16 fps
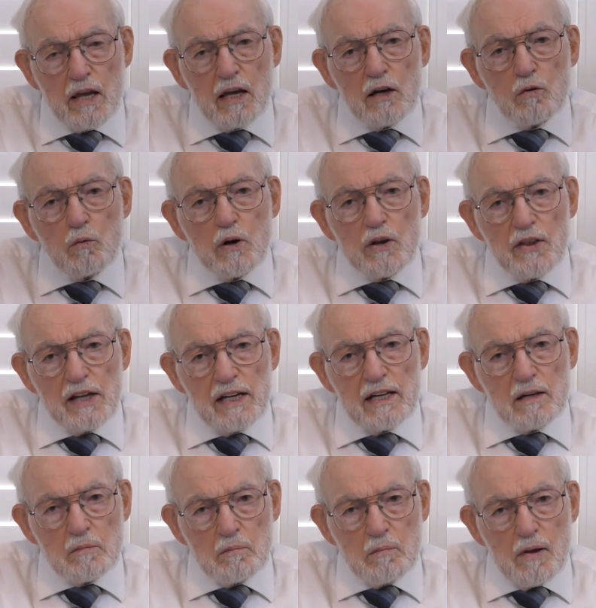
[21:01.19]
with
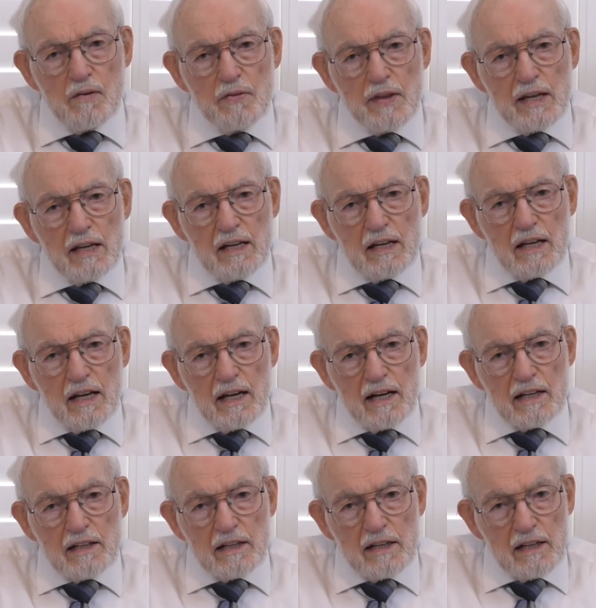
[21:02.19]
him.
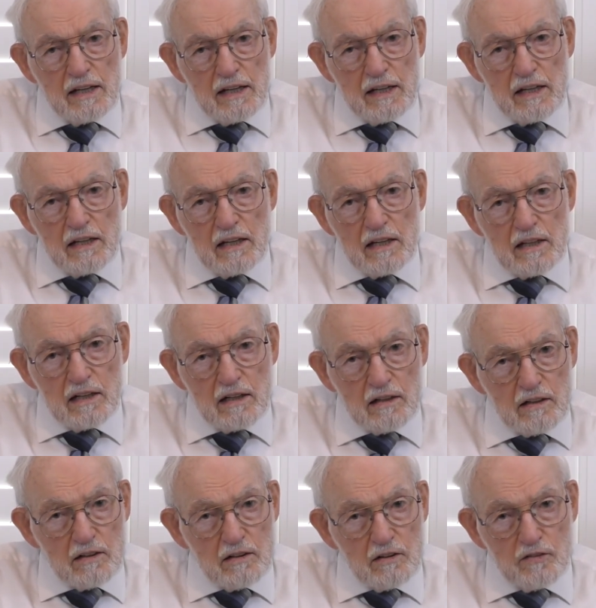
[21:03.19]
And he
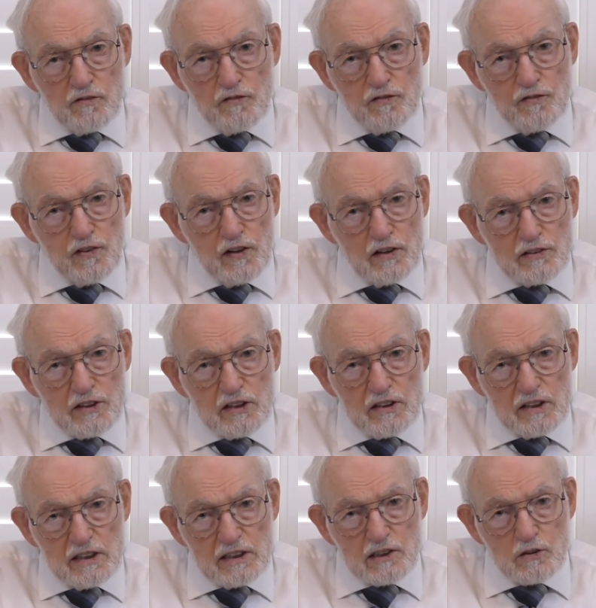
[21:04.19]
felt that this